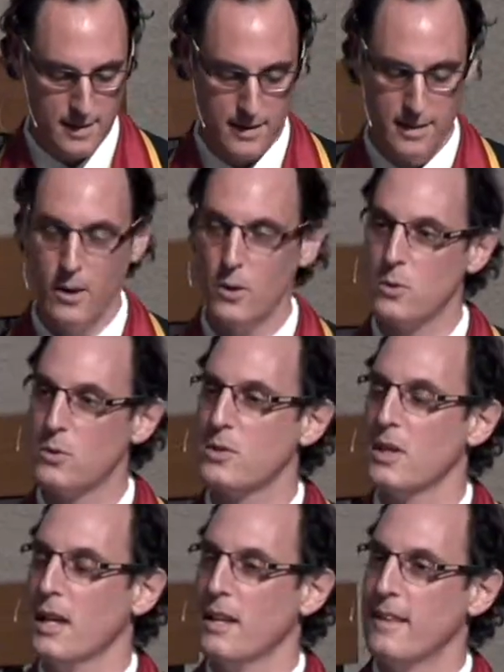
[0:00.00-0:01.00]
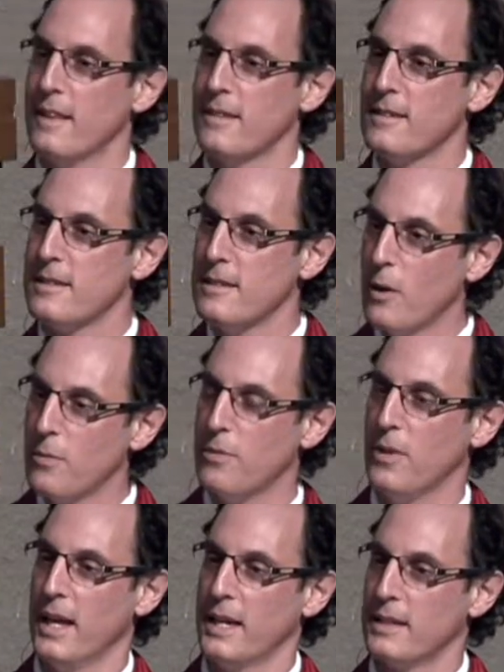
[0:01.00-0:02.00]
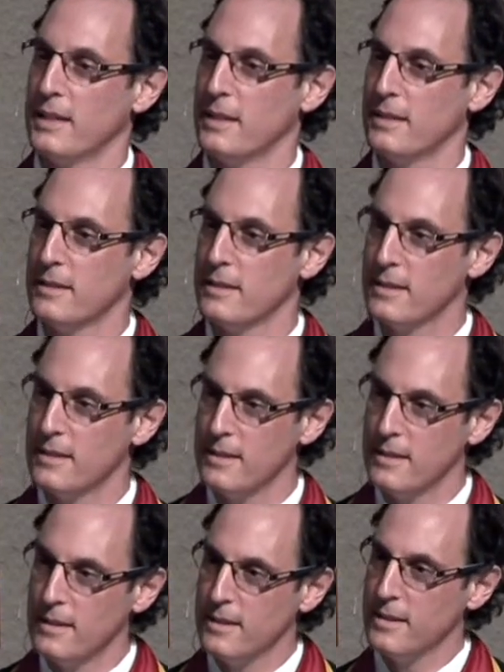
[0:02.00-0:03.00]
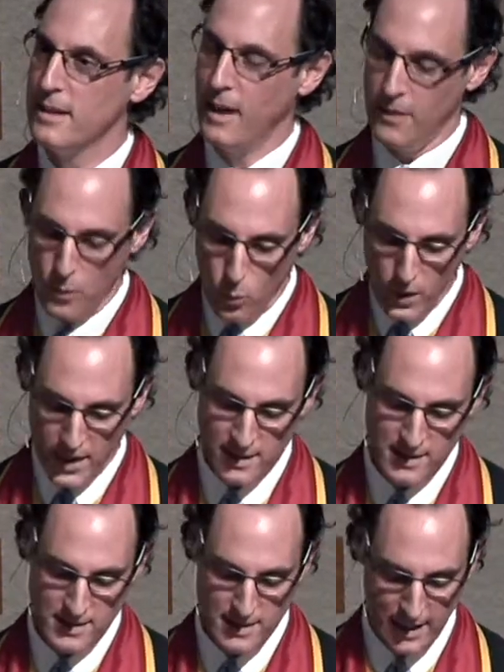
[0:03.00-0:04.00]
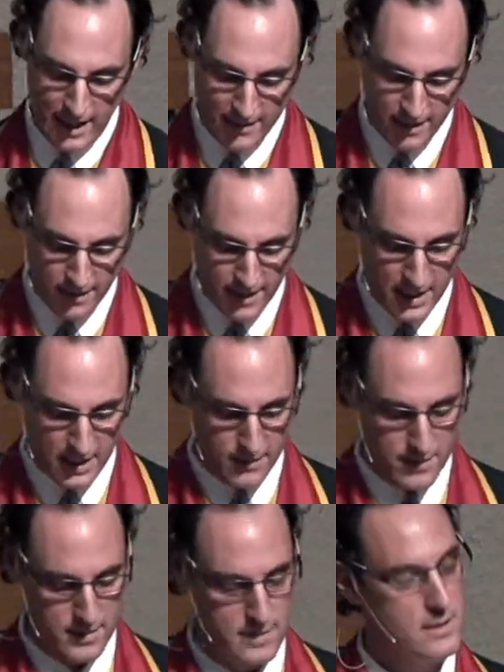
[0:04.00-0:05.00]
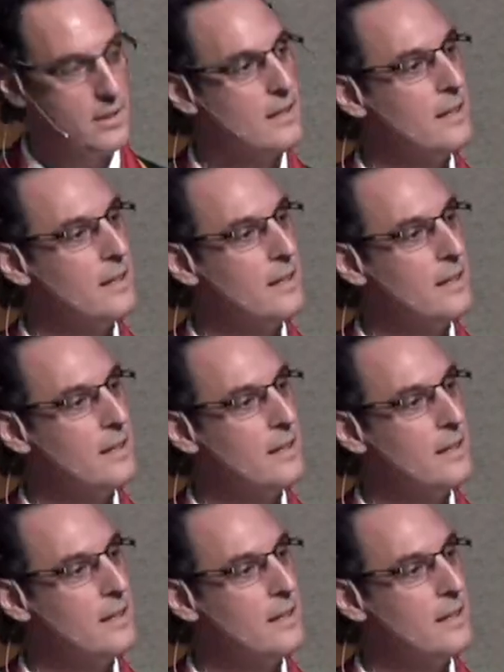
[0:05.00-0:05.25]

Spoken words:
knows that the snowflake and the wind and the leaves